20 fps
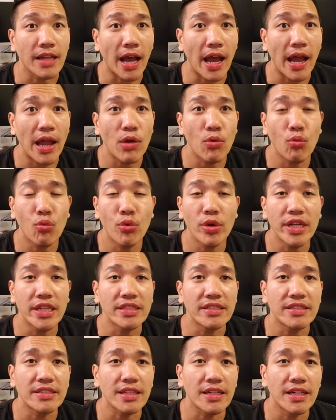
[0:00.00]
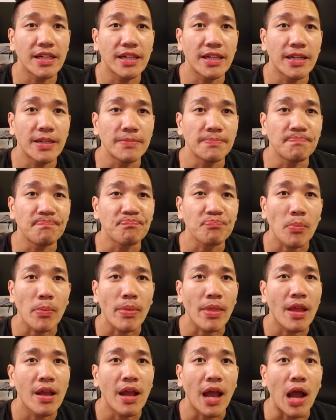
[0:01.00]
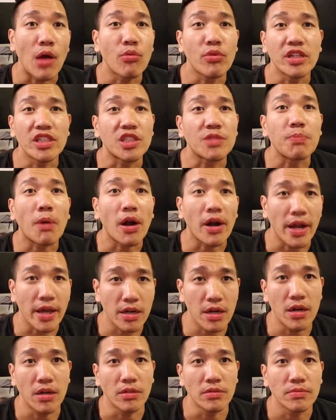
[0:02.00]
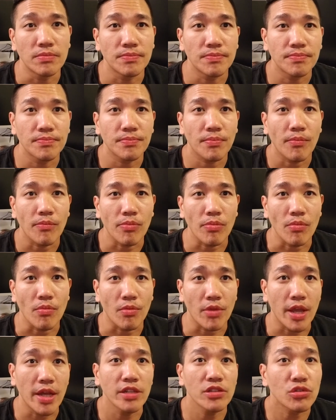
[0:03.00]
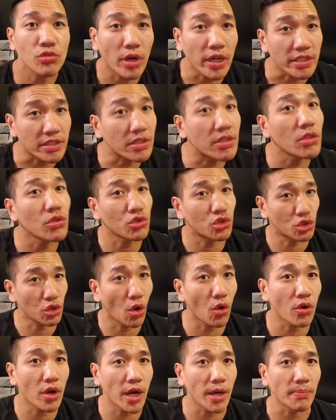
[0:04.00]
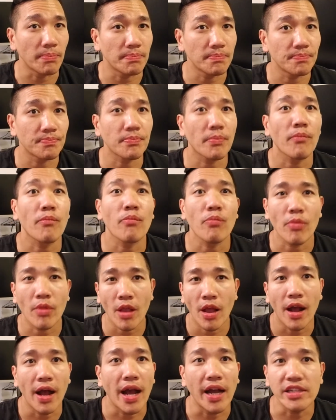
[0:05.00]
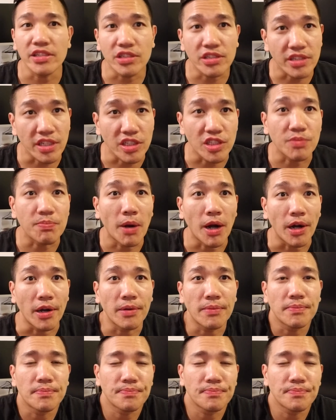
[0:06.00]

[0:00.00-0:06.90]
I wouldn't, um, I wouldn't spar at all. Okay, so I still showed up. I just didn't spar.